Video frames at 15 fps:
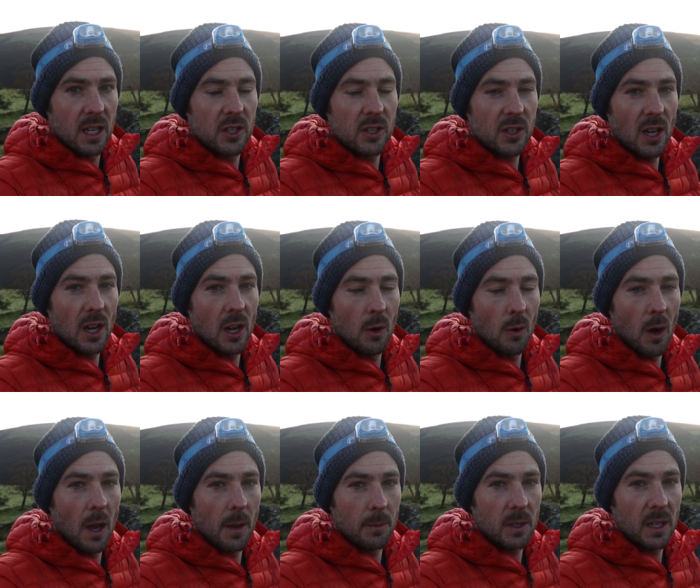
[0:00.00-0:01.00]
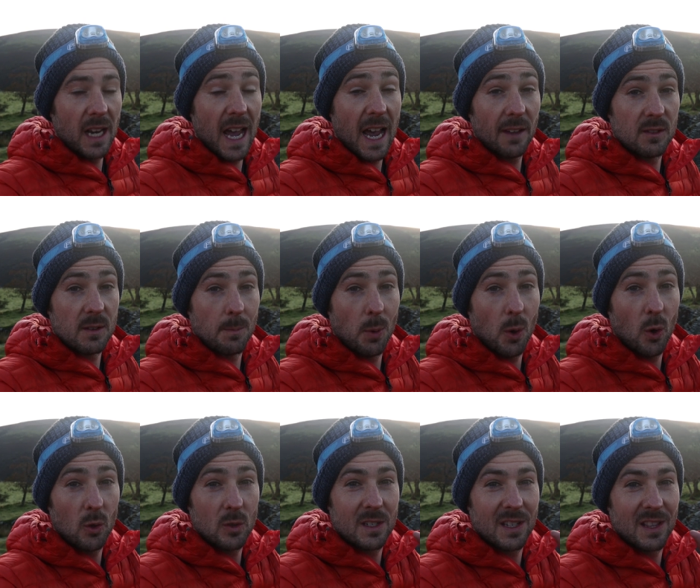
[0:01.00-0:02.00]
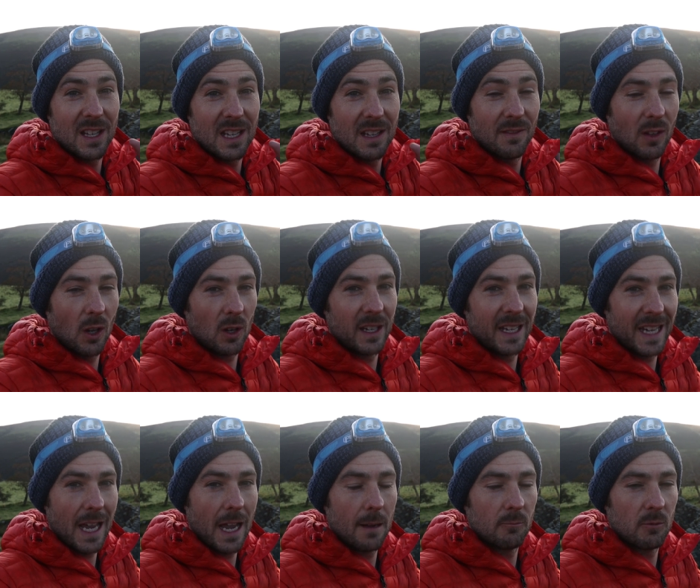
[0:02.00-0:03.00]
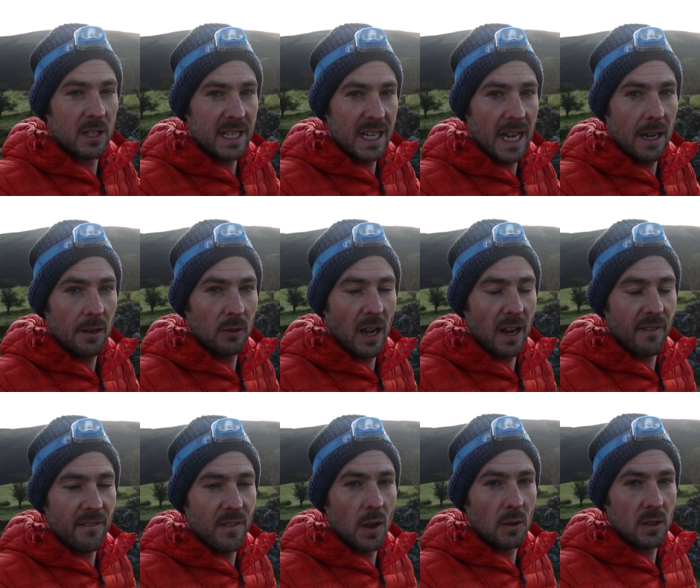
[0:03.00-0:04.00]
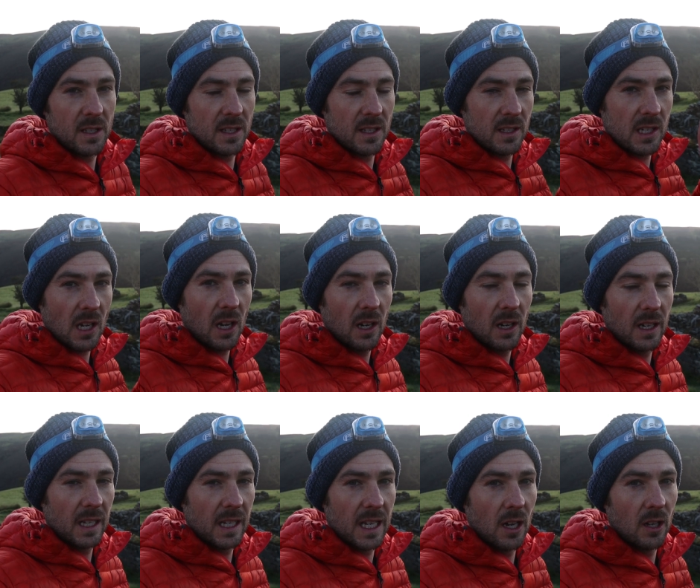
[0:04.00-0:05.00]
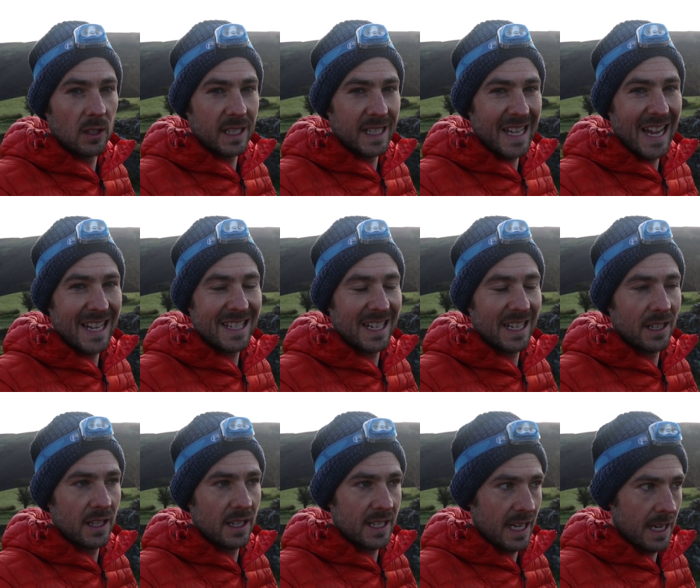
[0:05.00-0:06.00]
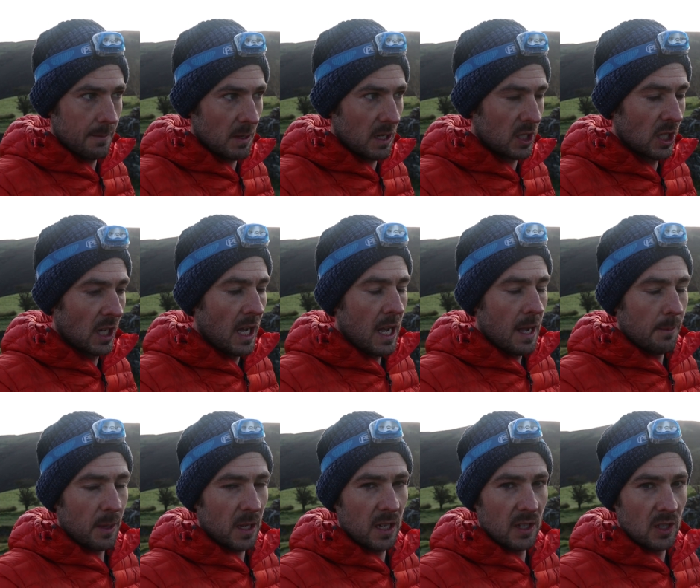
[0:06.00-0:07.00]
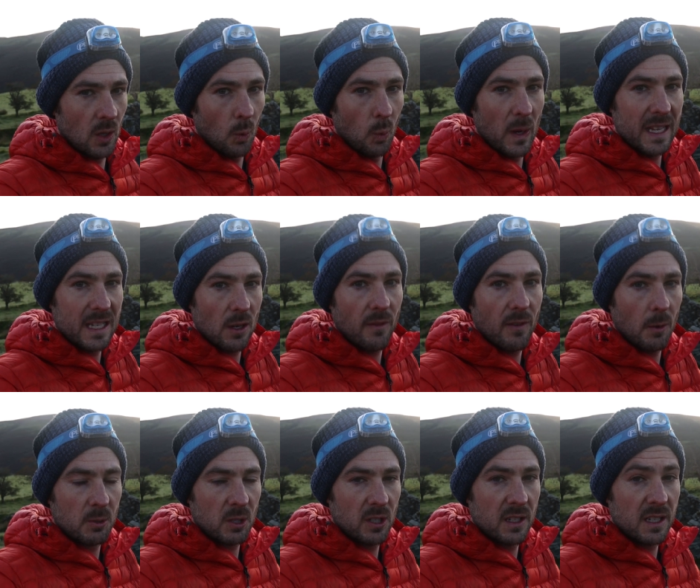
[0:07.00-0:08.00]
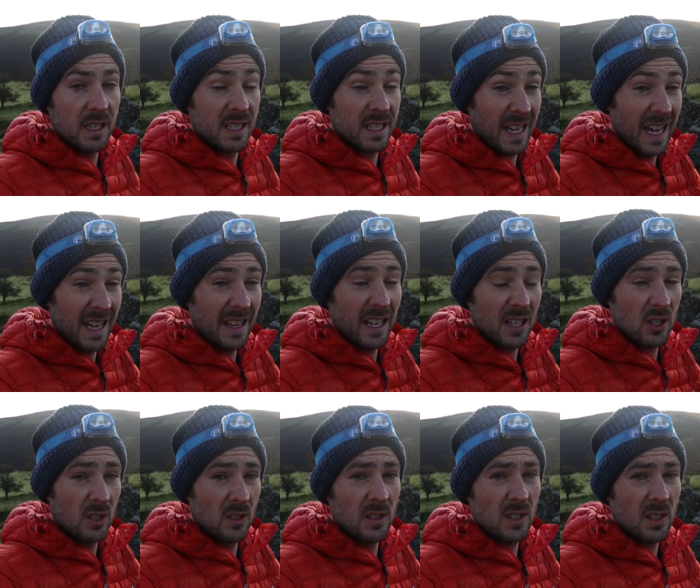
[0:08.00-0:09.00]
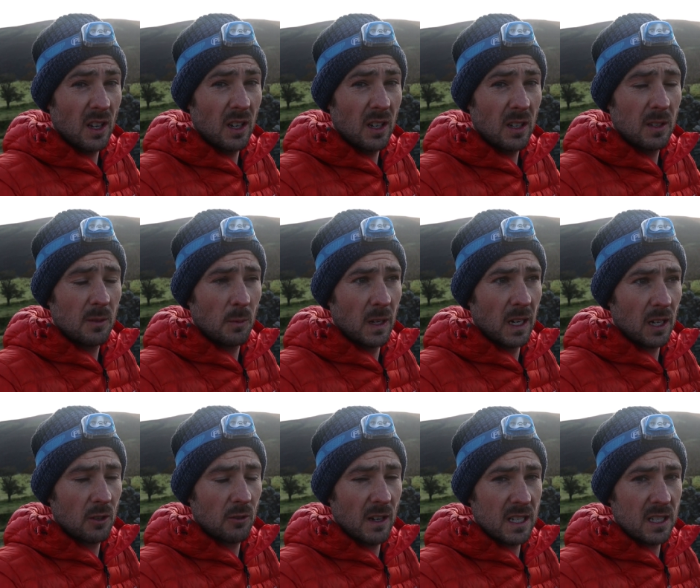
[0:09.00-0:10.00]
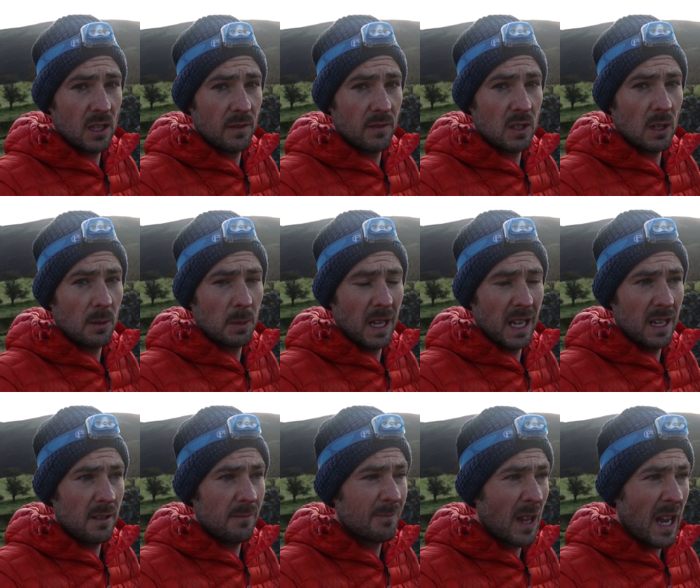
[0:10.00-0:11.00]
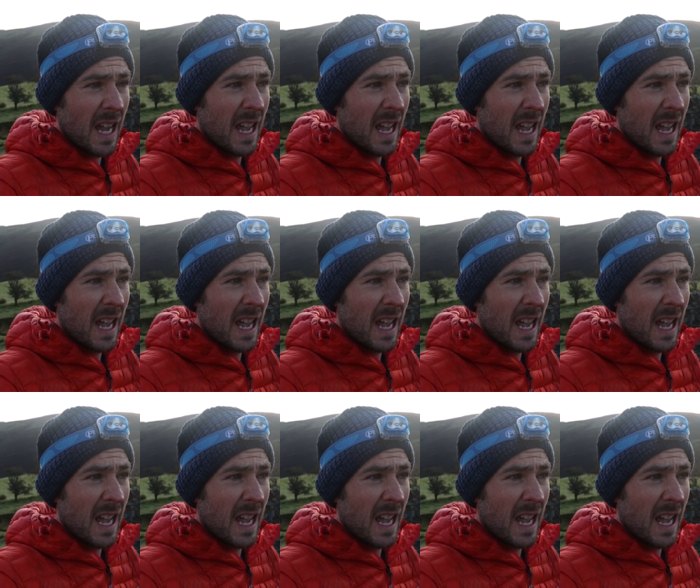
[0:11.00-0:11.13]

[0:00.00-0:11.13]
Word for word: So I'm going to have to put the vlogging camera down and focus entirely on getting this image because the window of opportunity to get that sun star when it crests over the top of the hill